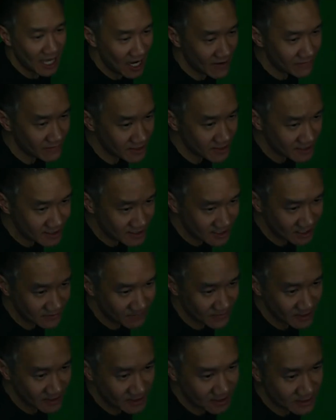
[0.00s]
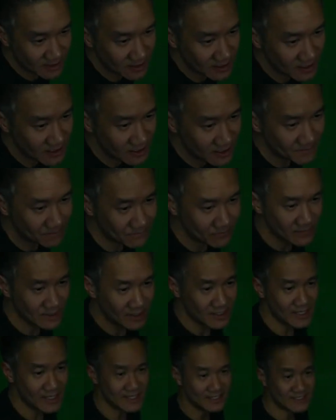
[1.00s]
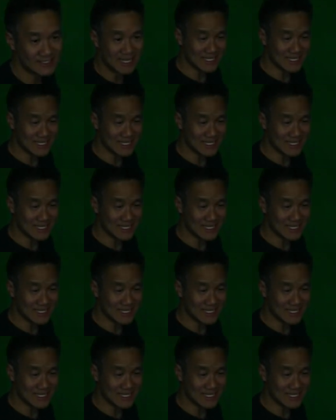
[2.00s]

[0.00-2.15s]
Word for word: everything is going to be good it's